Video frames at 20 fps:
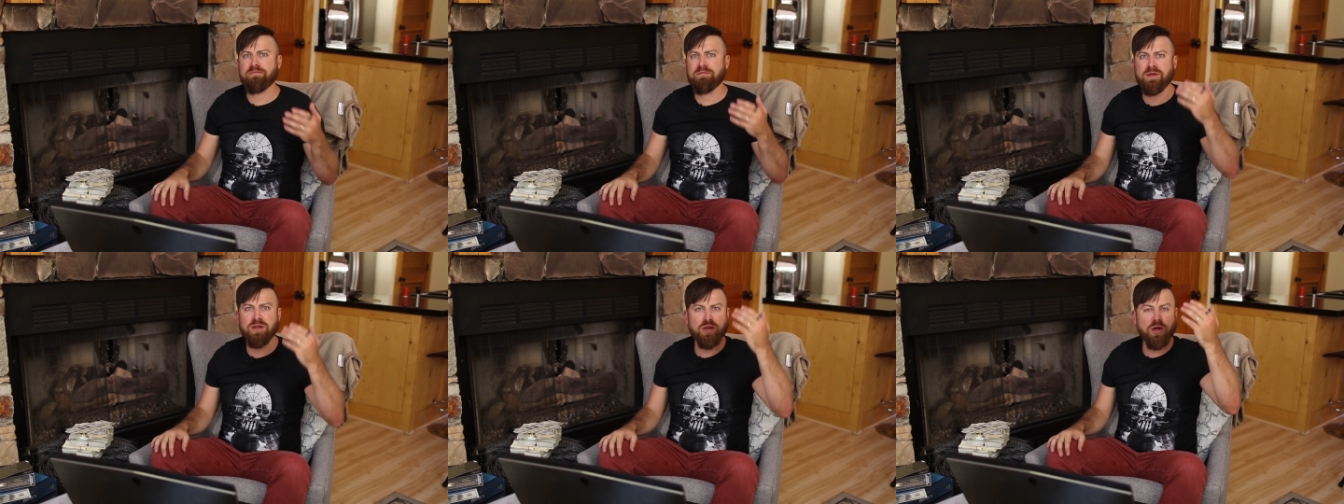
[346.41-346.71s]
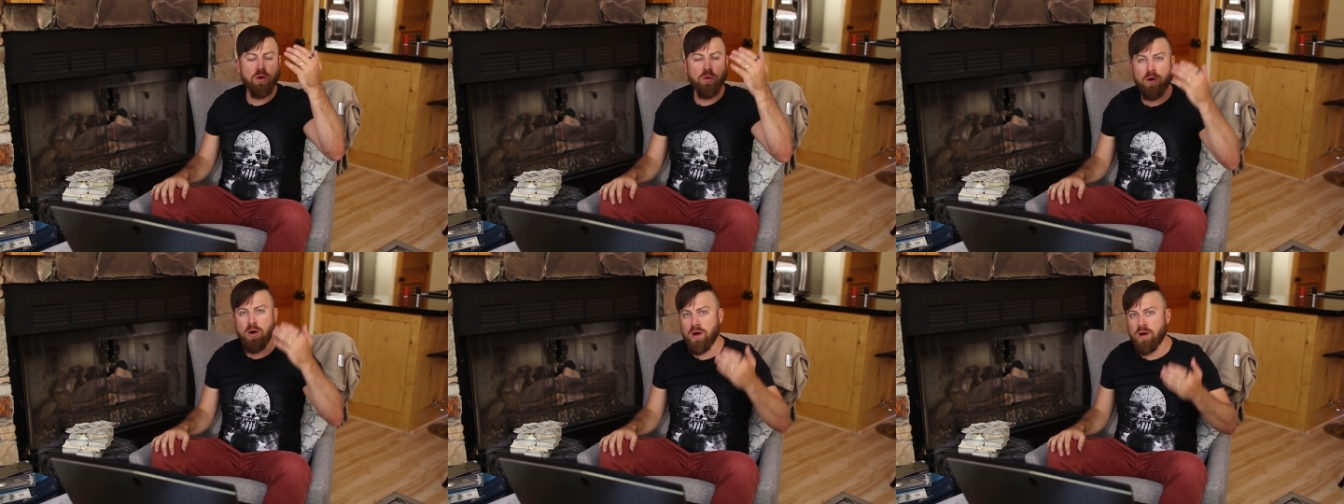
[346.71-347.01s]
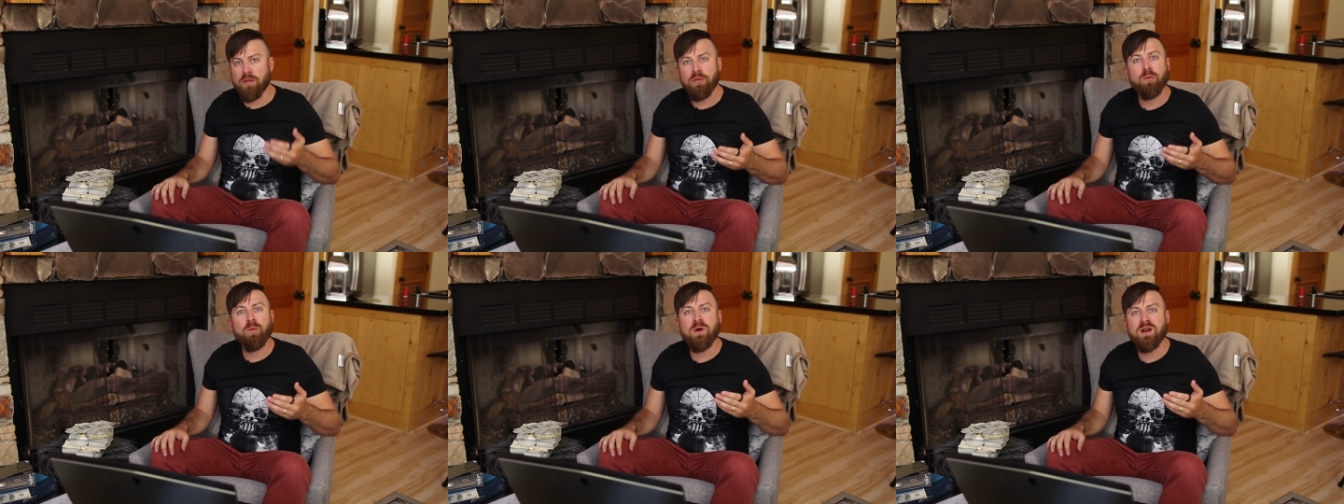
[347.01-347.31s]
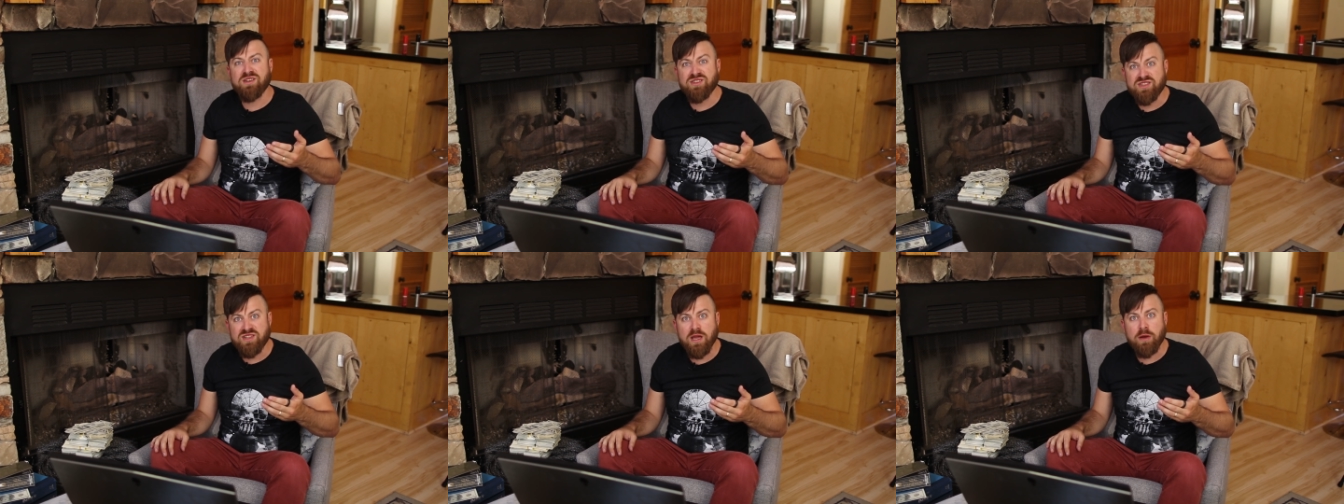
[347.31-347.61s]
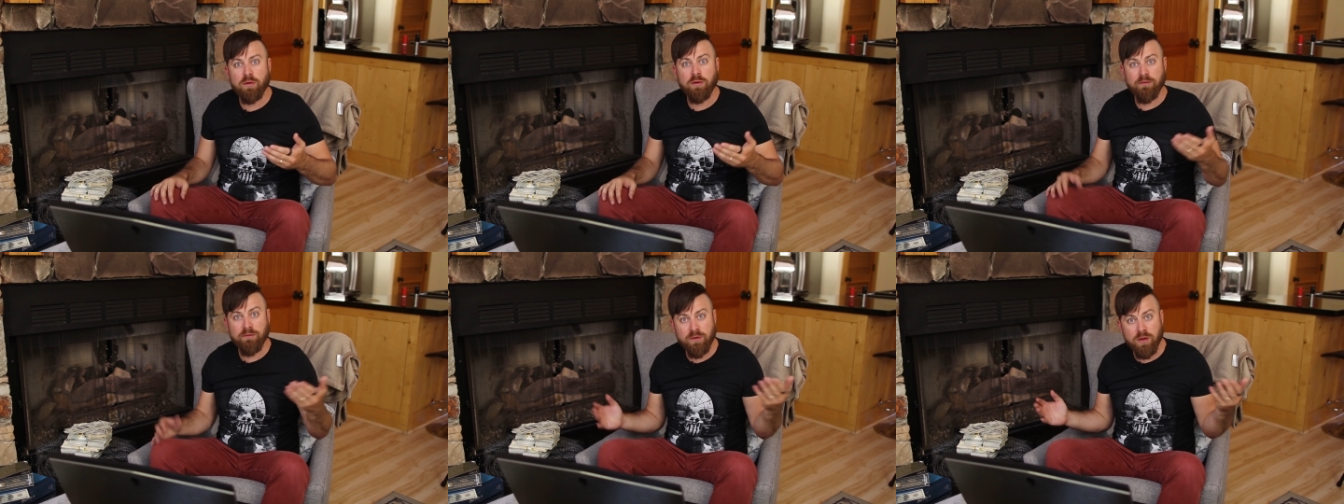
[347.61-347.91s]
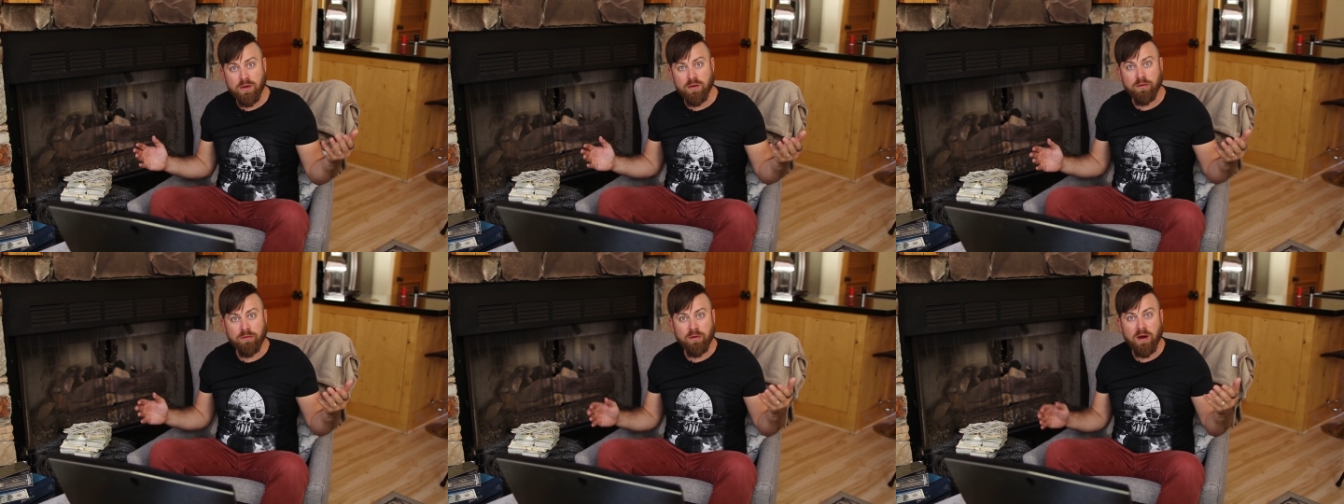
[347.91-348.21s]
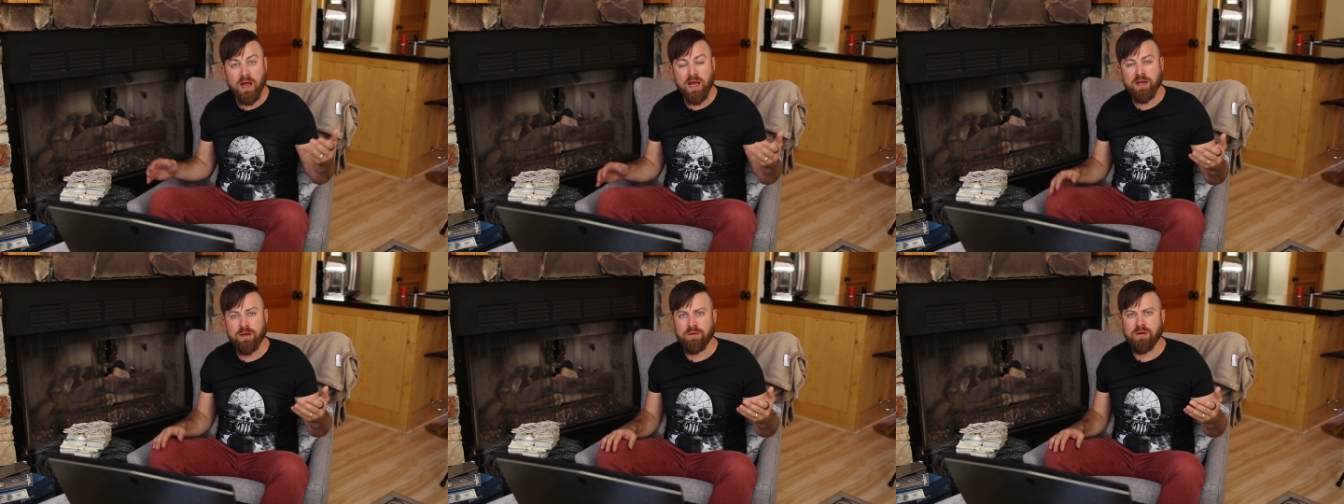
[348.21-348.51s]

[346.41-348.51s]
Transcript: you know, all the ones they reviewed, right?